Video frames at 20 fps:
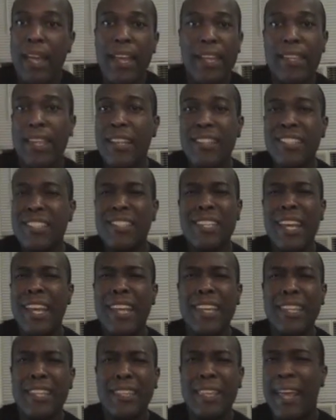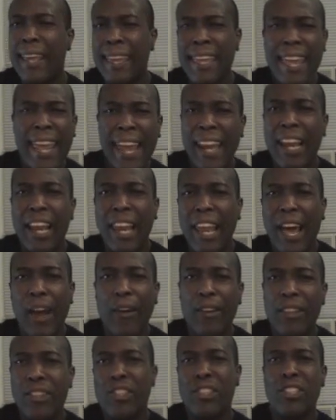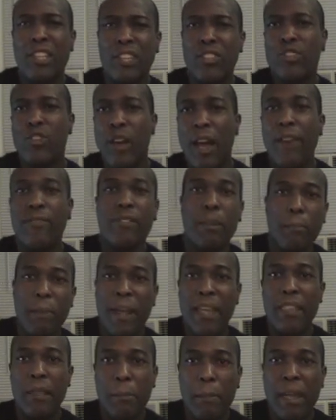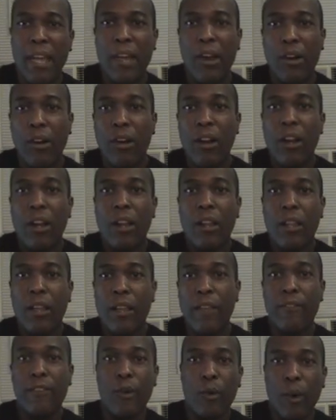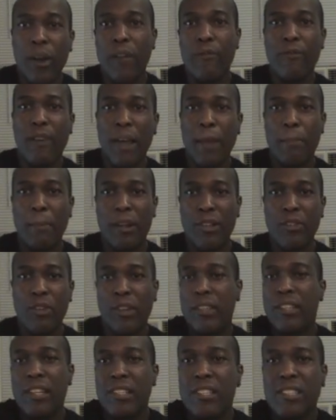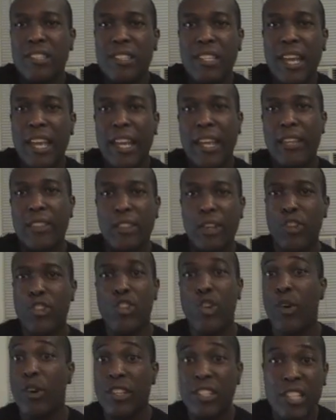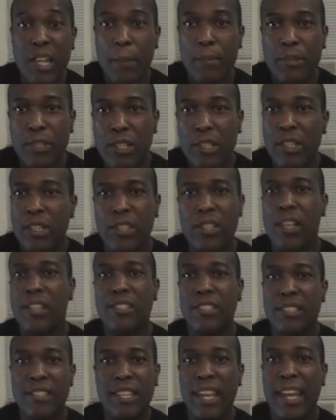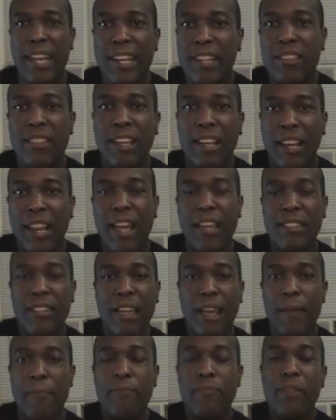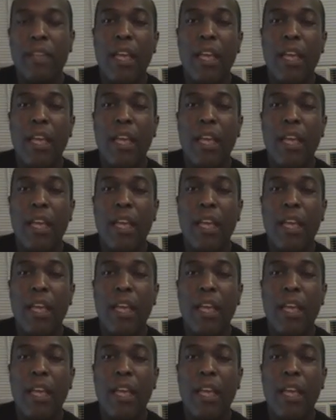It doesn't say they can't allow it. It just says you have to pay the bail if you want to fight by trial. It doesn't say there's no exception. It doesn't say anything like that.